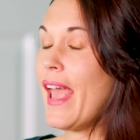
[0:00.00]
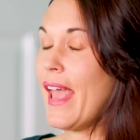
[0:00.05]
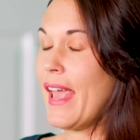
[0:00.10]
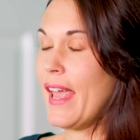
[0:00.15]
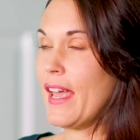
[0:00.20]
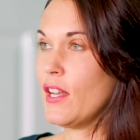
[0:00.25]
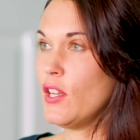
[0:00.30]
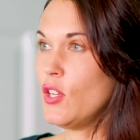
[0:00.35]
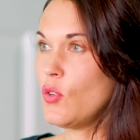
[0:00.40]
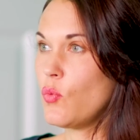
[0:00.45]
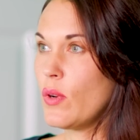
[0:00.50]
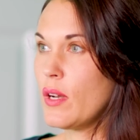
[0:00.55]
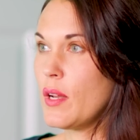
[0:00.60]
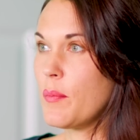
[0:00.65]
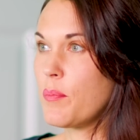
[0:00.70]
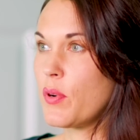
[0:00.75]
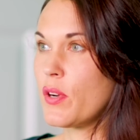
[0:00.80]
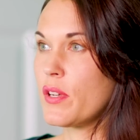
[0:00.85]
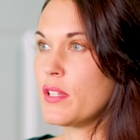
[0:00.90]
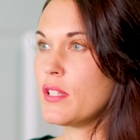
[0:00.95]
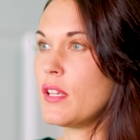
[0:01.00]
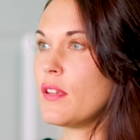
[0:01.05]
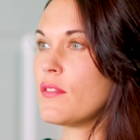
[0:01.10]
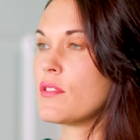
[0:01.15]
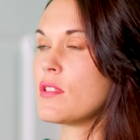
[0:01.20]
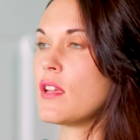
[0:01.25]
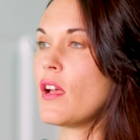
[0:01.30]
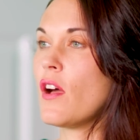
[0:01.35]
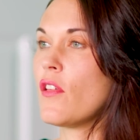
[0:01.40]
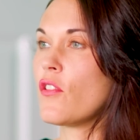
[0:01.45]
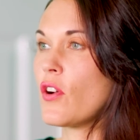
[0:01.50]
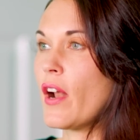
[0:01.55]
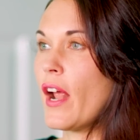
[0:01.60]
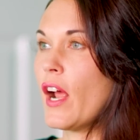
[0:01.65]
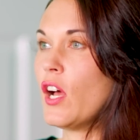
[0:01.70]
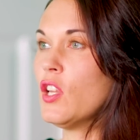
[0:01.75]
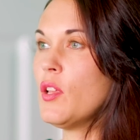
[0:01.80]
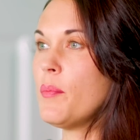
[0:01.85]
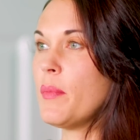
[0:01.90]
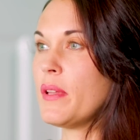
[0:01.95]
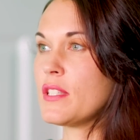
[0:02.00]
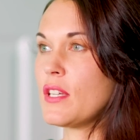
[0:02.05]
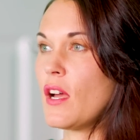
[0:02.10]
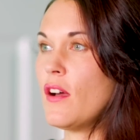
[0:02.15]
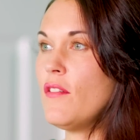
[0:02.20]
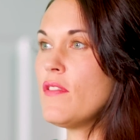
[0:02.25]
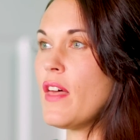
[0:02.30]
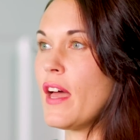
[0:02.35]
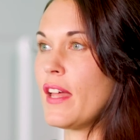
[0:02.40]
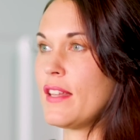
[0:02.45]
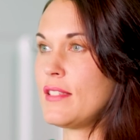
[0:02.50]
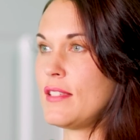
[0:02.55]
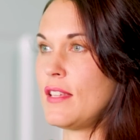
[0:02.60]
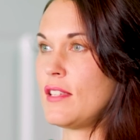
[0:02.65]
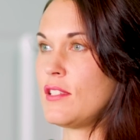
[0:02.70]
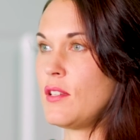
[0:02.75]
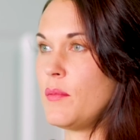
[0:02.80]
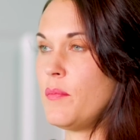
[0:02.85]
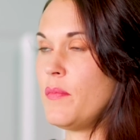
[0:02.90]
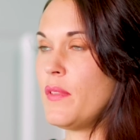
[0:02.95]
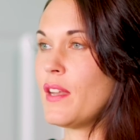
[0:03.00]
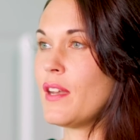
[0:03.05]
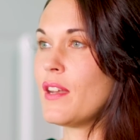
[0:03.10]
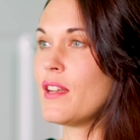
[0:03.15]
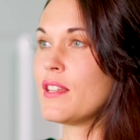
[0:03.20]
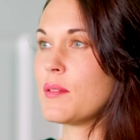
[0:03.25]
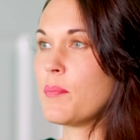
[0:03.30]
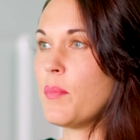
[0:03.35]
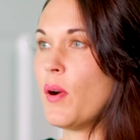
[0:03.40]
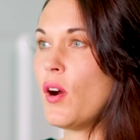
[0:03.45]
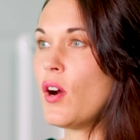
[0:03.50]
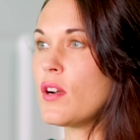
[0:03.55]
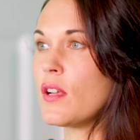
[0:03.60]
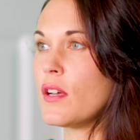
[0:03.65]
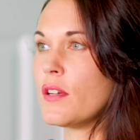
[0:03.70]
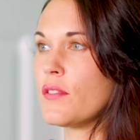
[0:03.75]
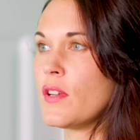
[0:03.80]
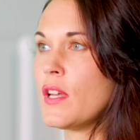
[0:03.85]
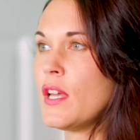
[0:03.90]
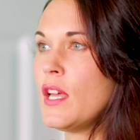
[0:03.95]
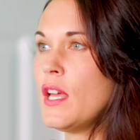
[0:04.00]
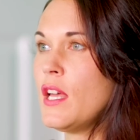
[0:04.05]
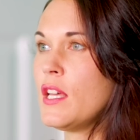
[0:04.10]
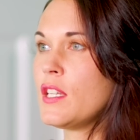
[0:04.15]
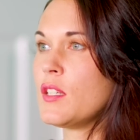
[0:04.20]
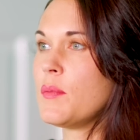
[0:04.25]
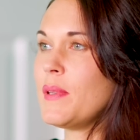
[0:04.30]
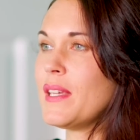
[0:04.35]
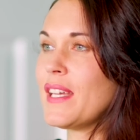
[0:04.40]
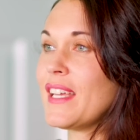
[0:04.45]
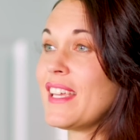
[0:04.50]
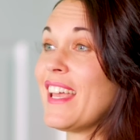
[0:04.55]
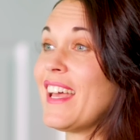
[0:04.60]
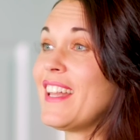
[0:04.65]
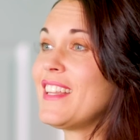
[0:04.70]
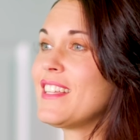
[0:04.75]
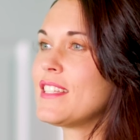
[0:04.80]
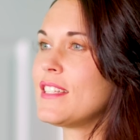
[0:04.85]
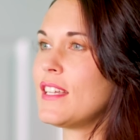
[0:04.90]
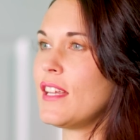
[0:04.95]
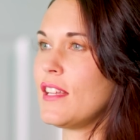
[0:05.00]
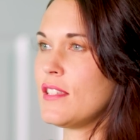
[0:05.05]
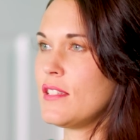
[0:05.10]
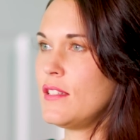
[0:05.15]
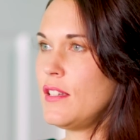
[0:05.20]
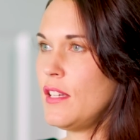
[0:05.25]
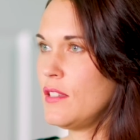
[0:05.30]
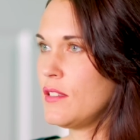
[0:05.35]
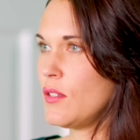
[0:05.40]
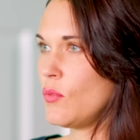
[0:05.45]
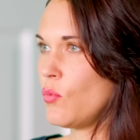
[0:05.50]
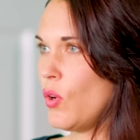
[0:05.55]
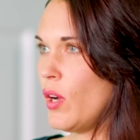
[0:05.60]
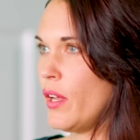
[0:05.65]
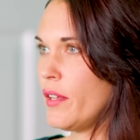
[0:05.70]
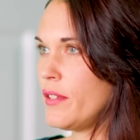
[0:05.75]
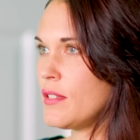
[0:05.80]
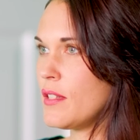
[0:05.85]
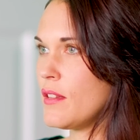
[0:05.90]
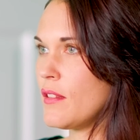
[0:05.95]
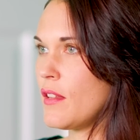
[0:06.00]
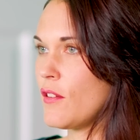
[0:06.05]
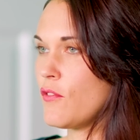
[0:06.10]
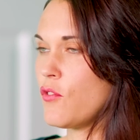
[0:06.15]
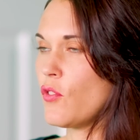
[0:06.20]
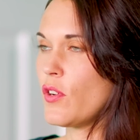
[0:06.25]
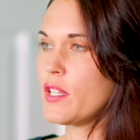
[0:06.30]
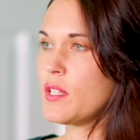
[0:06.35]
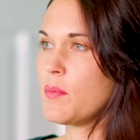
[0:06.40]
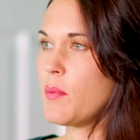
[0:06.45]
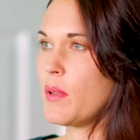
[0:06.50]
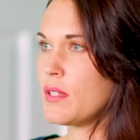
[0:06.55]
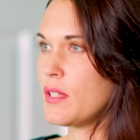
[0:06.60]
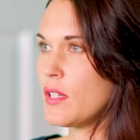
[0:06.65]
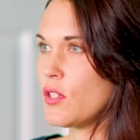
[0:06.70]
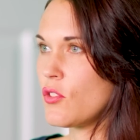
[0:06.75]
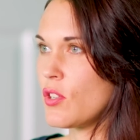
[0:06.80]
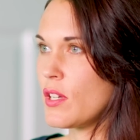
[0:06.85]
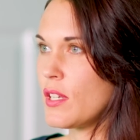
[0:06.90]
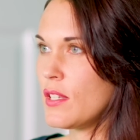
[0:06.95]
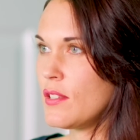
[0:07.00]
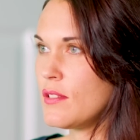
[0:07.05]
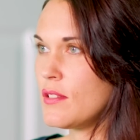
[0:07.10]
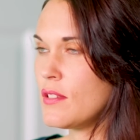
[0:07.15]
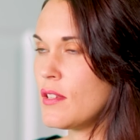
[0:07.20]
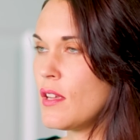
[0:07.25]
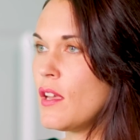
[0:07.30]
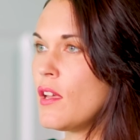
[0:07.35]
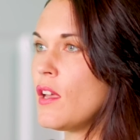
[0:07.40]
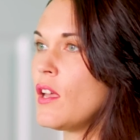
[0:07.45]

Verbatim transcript: and when it perceives the other elements of that system that it is a part of to be against its needs and wants and therefore its best interests.